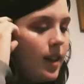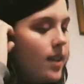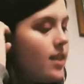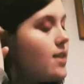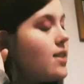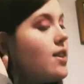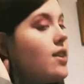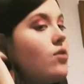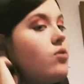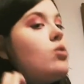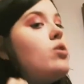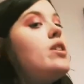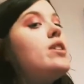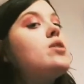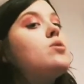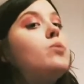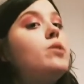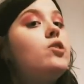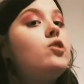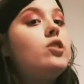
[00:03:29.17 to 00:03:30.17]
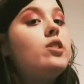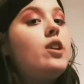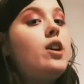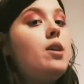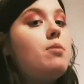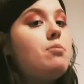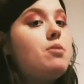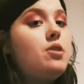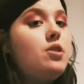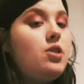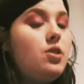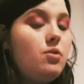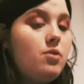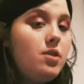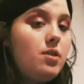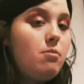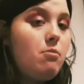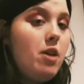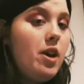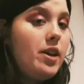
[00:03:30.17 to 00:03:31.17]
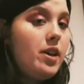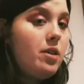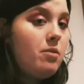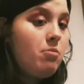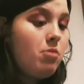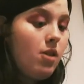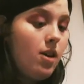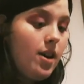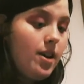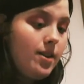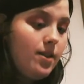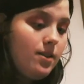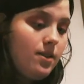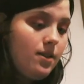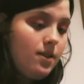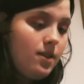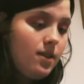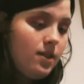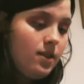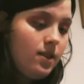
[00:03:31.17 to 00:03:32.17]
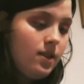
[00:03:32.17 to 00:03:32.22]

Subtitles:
So I thought I'd switch it up and do some makeup brands.